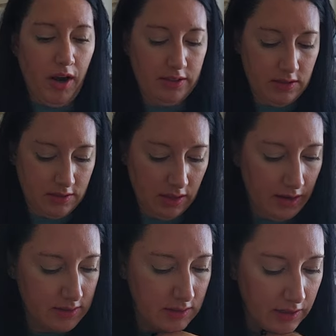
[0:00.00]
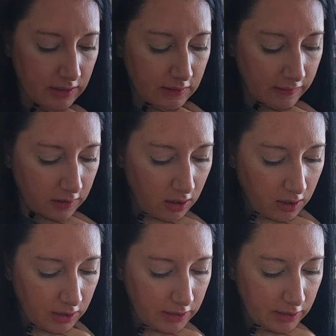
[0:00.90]
practice last night in the
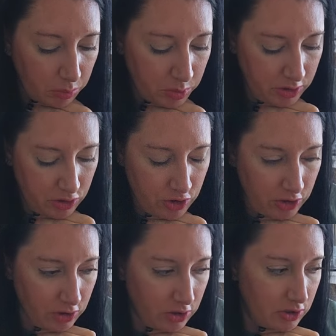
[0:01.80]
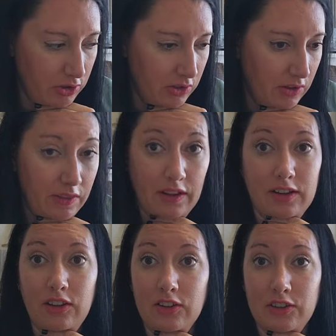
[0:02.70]
car, and I'm pretty sure that
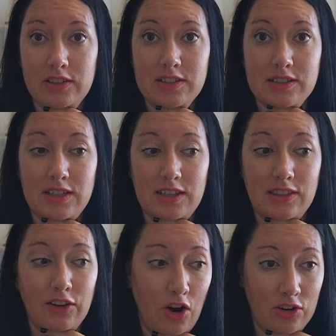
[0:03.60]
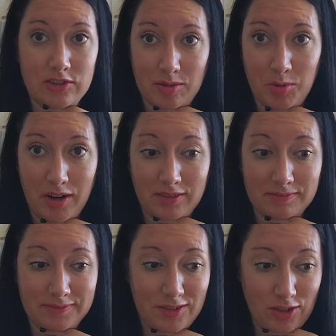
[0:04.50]
color is in the car somewhere.
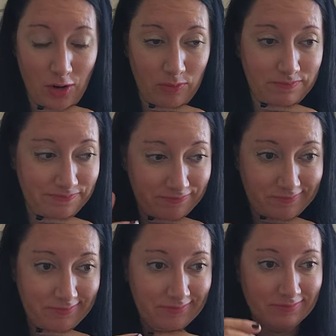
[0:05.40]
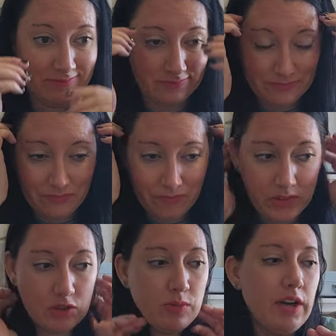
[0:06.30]
So,
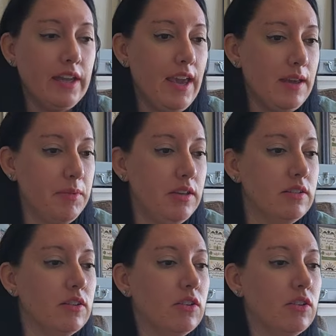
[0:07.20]
because when I came